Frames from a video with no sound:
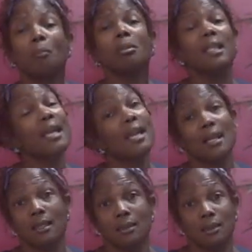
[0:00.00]

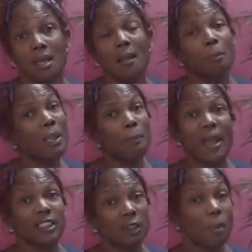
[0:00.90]
Please be
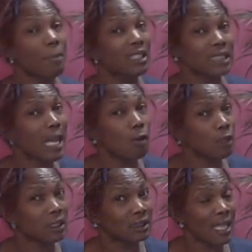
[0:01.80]
patient with me because I don't
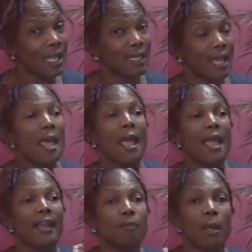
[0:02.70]
understand that.
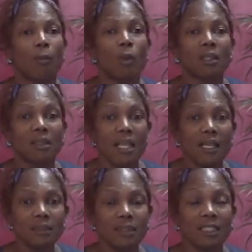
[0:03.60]
And and when
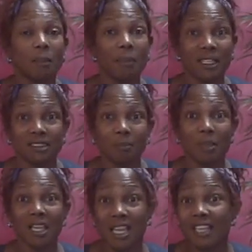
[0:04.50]
things get the best of
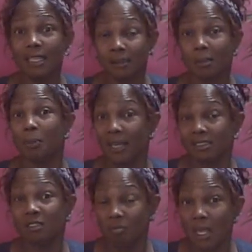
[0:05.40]
me, it gets the
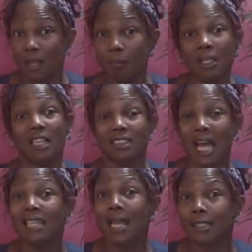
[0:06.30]
best of me because
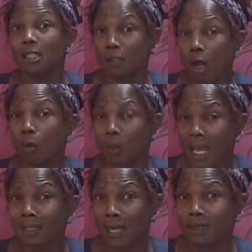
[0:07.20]
I like to know what
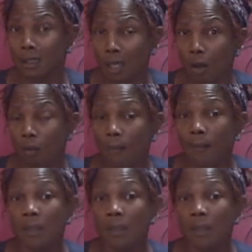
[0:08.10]
I like to know.